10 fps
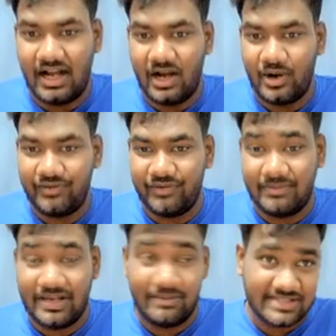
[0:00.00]
How do you
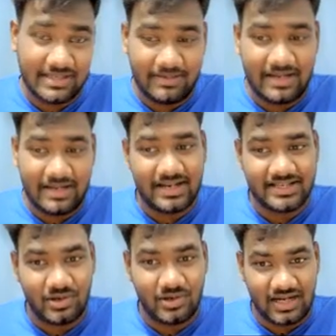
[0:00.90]
find minimum supply
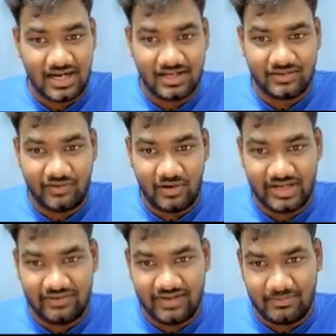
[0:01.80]
price? Shortcut
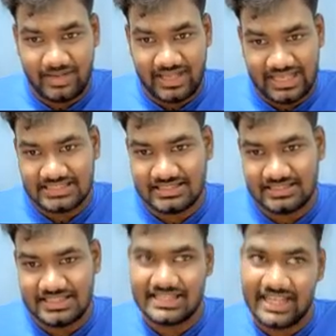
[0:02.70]
40 divided by 8.
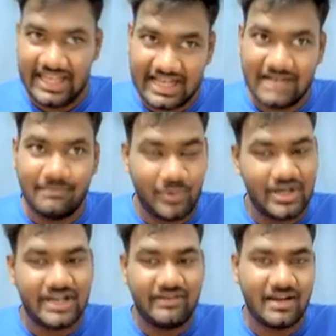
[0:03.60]
This A
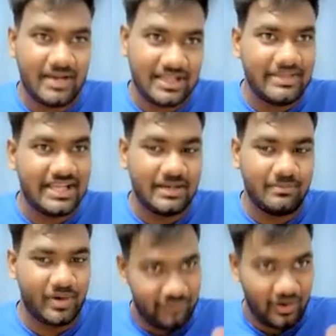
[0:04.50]
component divided by the B
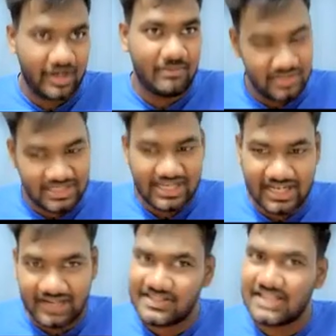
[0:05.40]
component. Forget about the
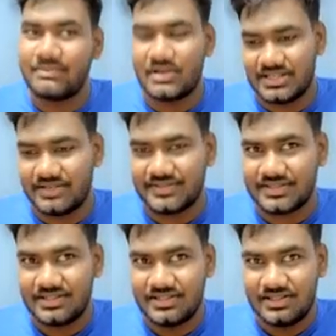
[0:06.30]
negatives and the positives.
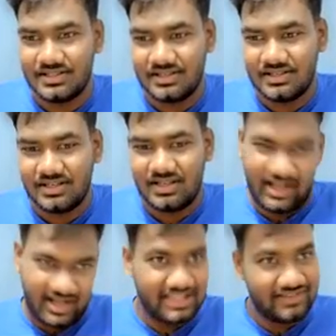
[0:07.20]

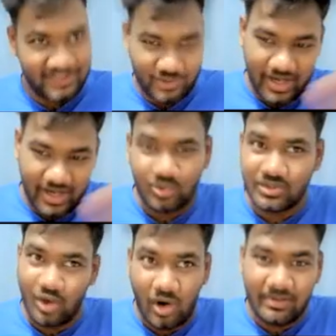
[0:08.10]
Otherwise, you can
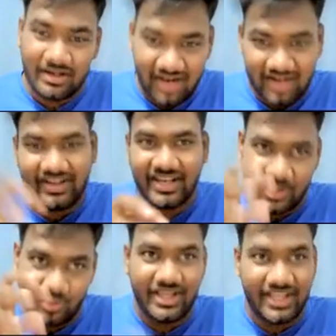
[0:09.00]
do the normal one when
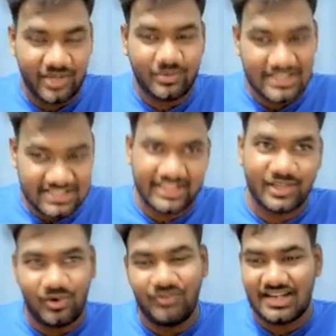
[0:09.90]
QD equals
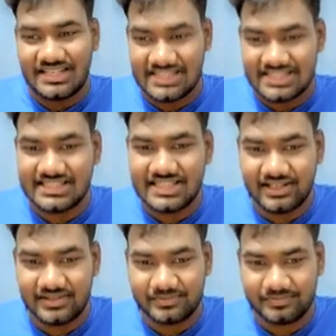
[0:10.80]
0. What is this
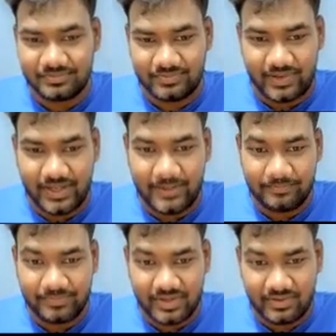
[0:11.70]
thing? Okay,
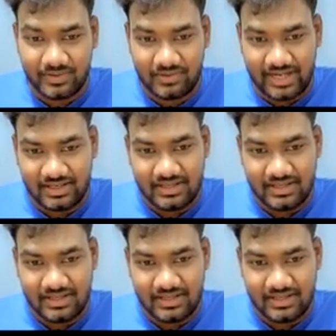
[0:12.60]
right.